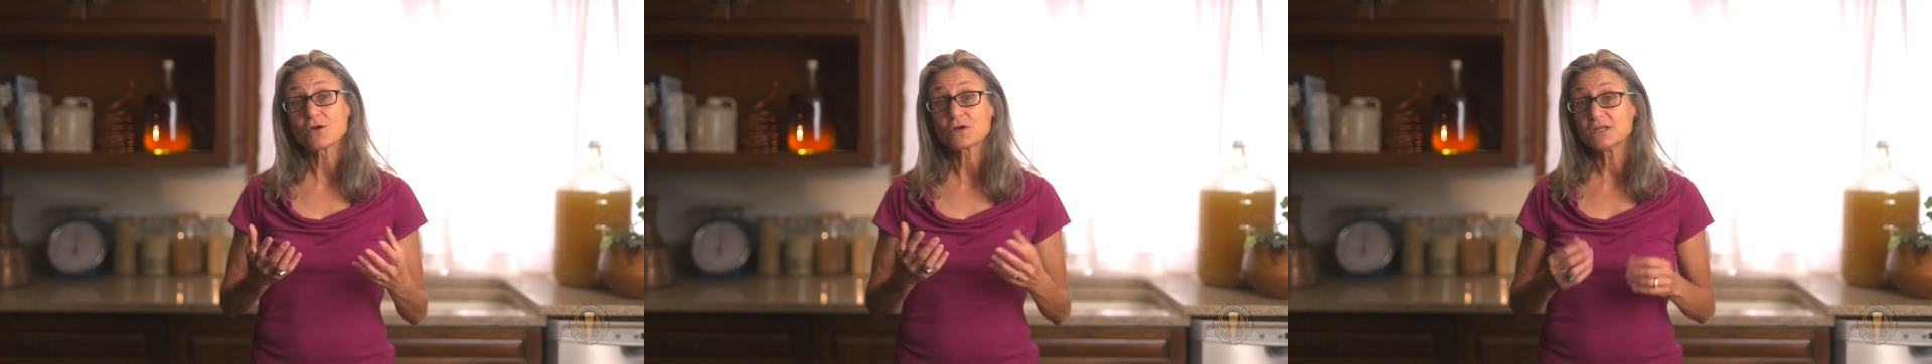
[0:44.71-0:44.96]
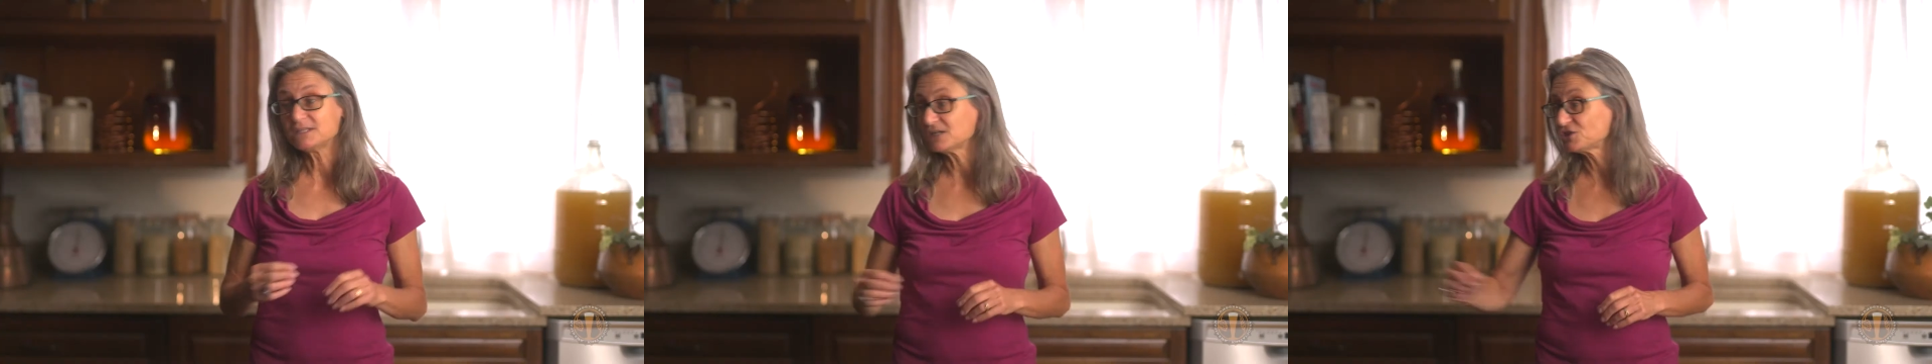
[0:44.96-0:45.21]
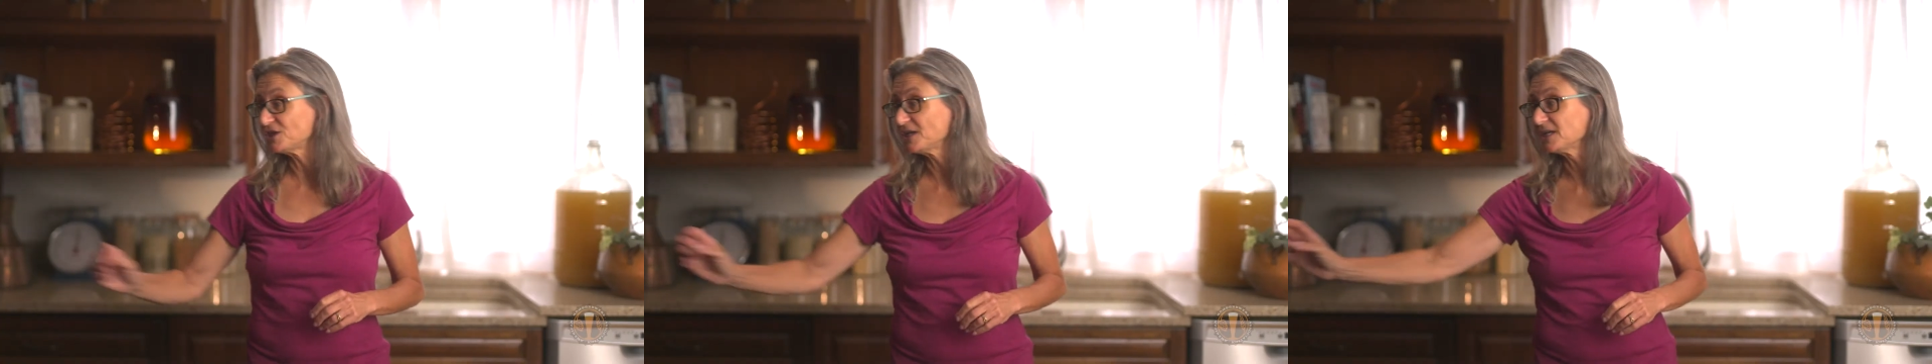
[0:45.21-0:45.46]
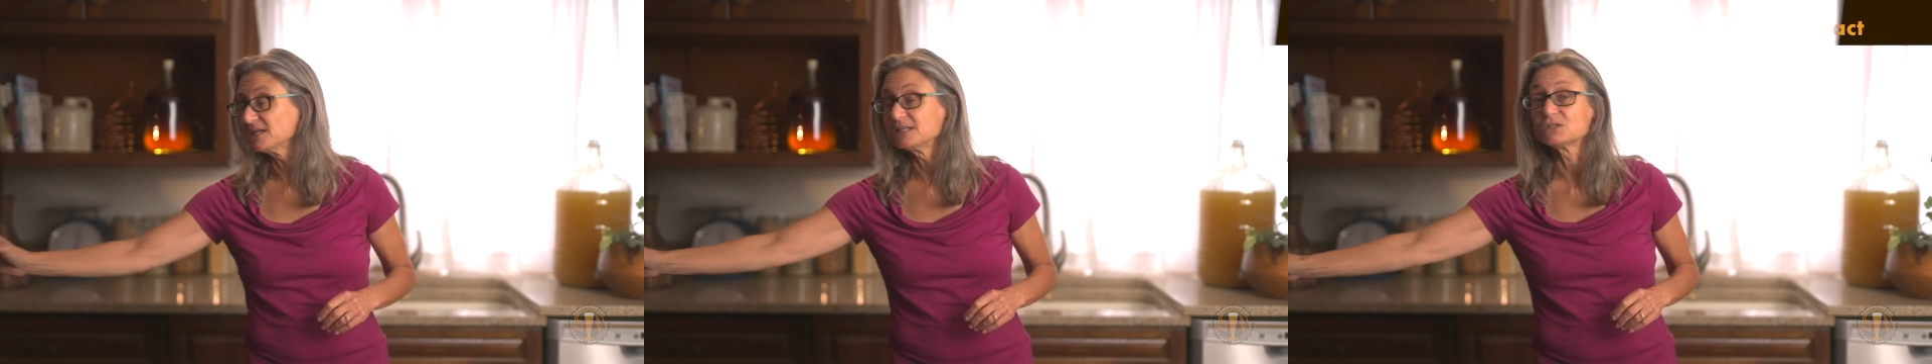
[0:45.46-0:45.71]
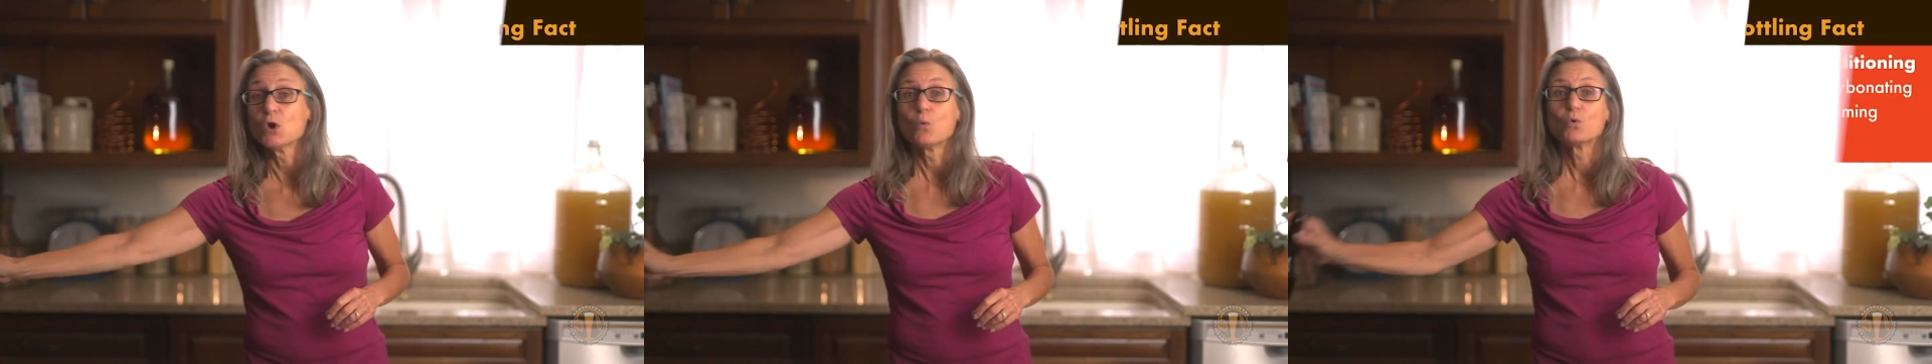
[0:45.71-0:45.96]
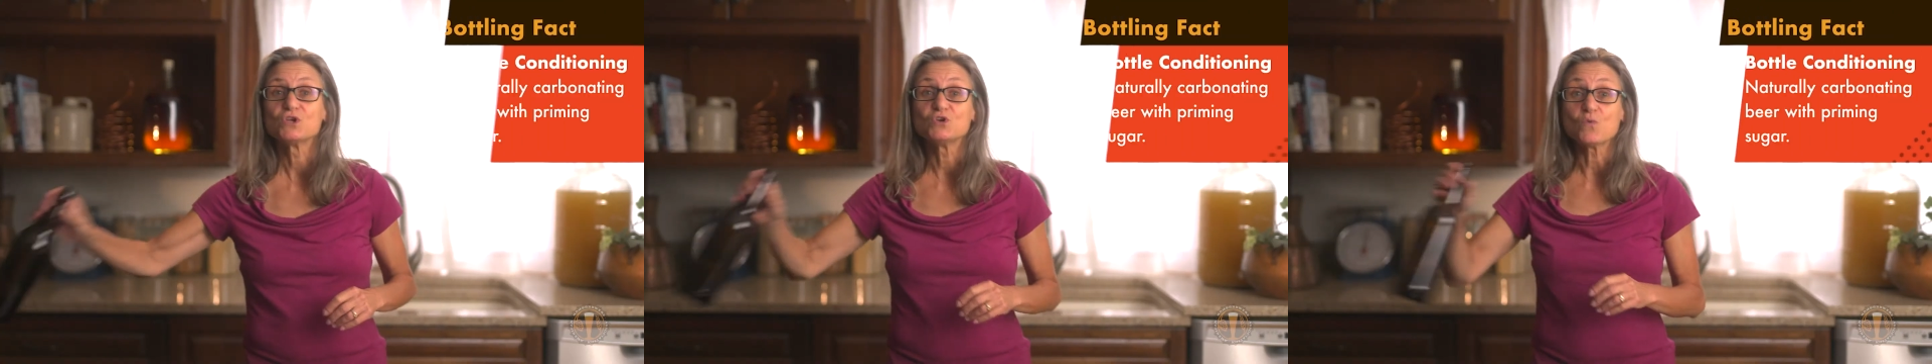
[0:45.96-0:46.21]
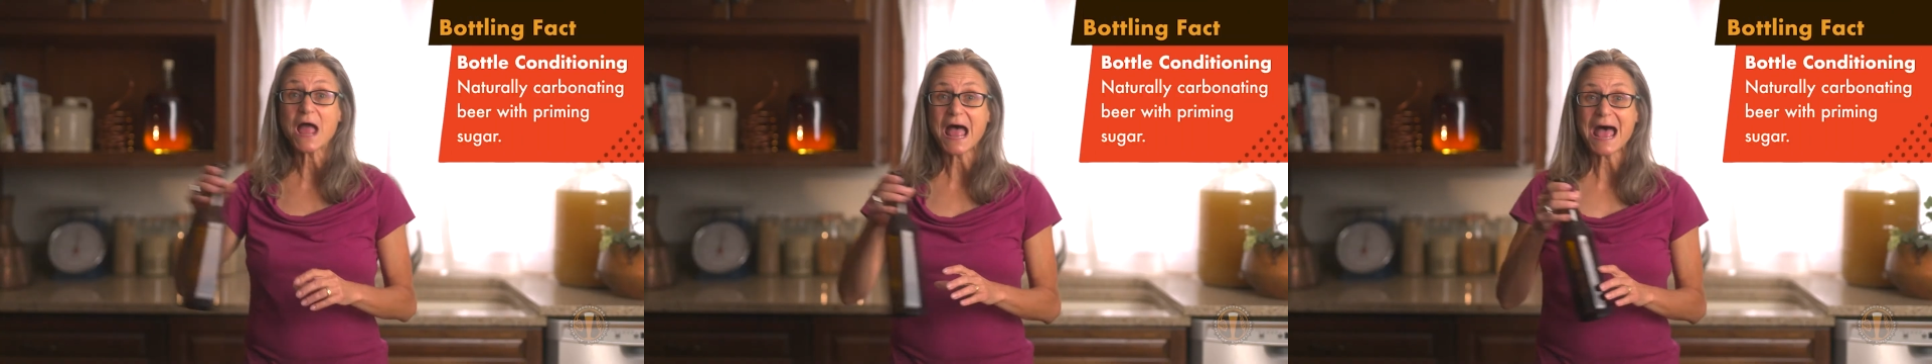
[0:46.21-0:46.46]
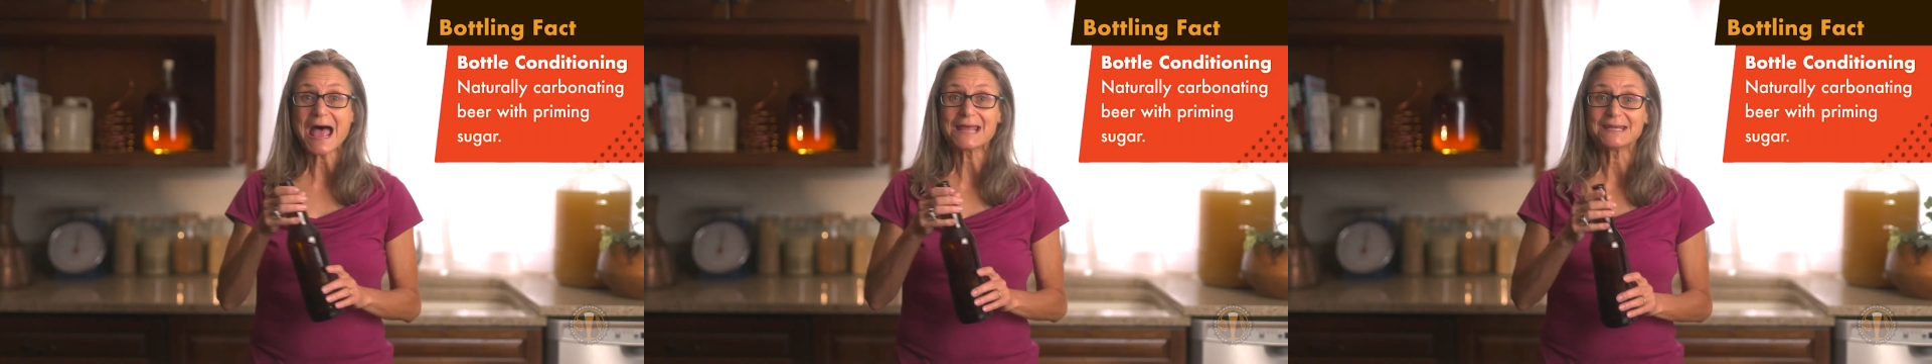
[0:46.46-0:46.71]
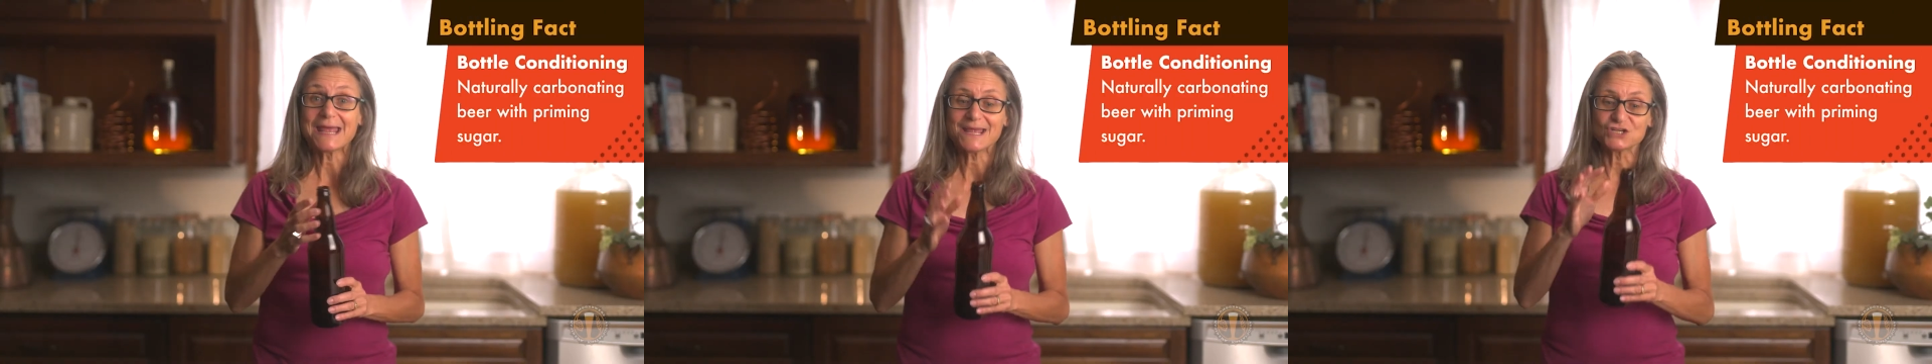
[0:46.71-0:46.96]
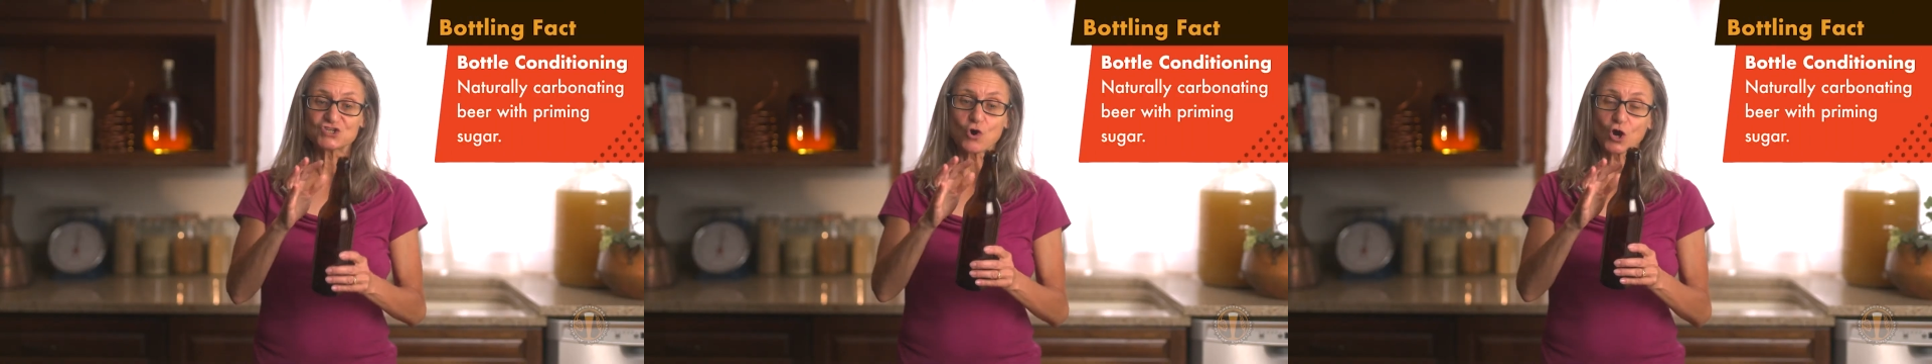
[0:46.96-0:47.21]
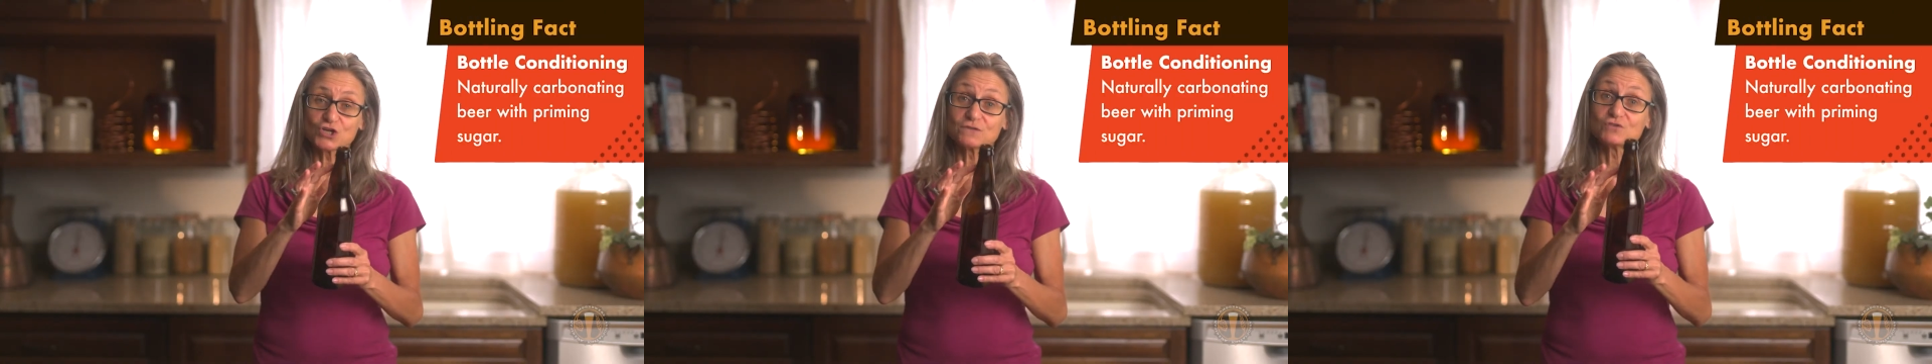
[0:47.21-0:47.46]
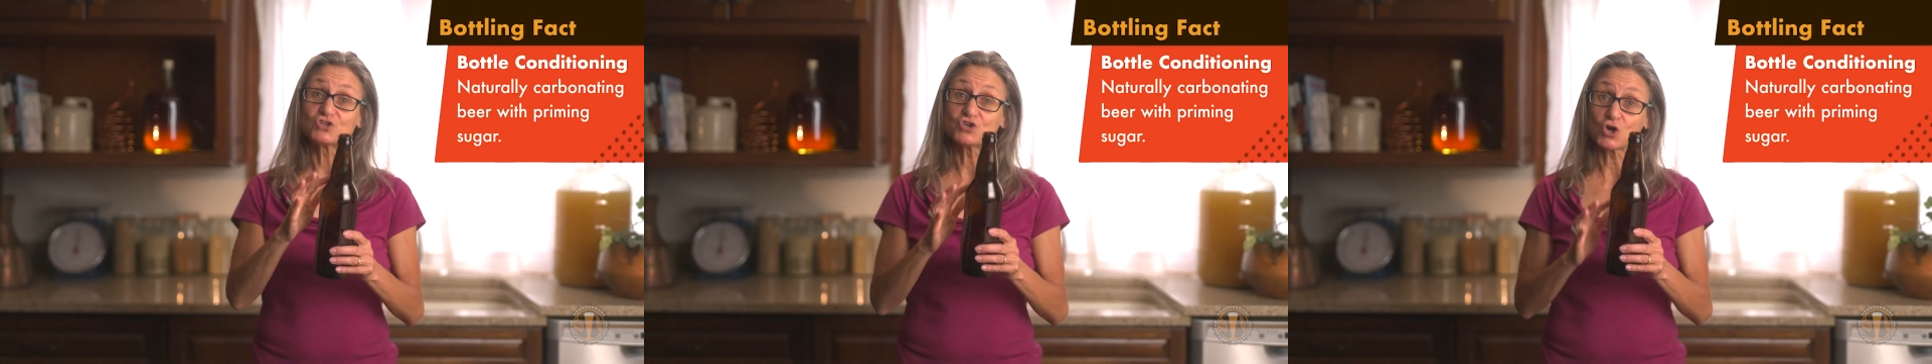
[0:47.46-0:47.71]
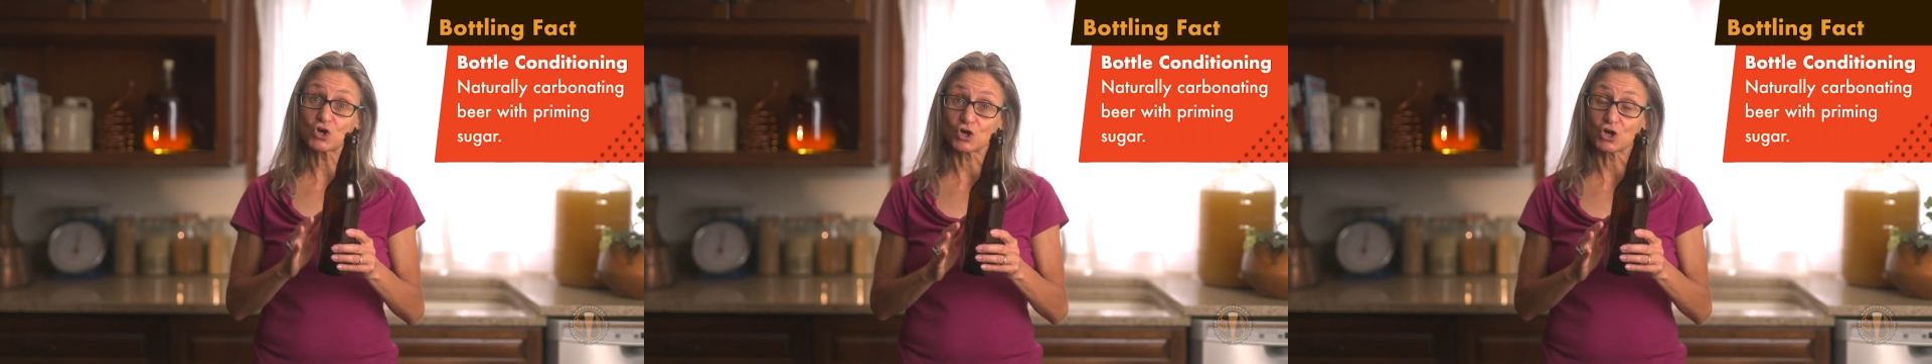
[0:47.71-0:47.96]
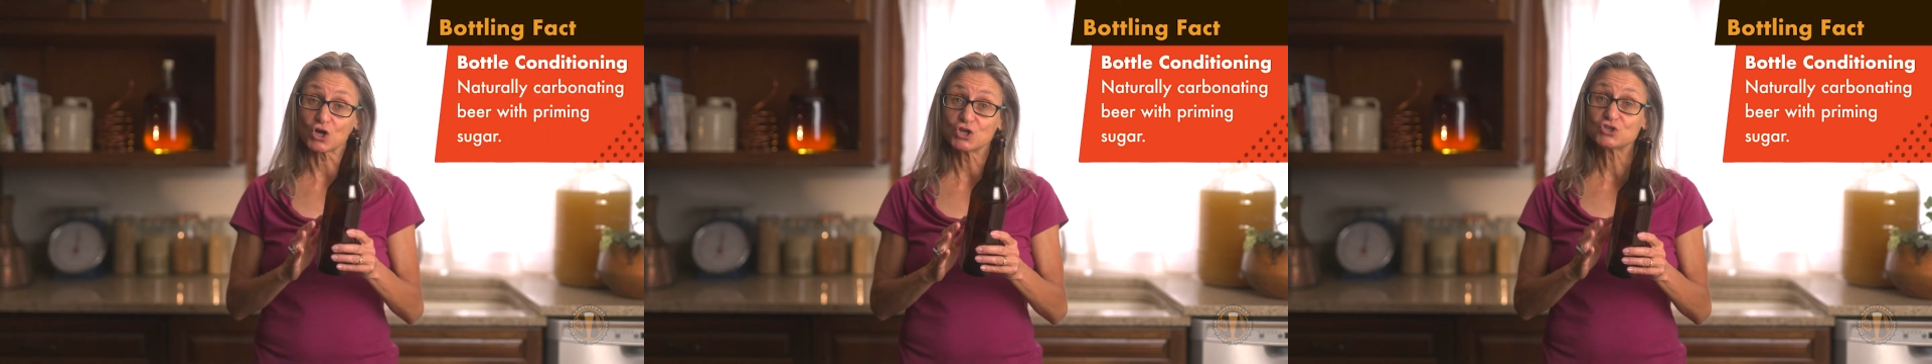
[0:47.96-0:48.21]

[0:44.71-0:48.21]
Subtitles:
conditioning is where you add a charge of sugar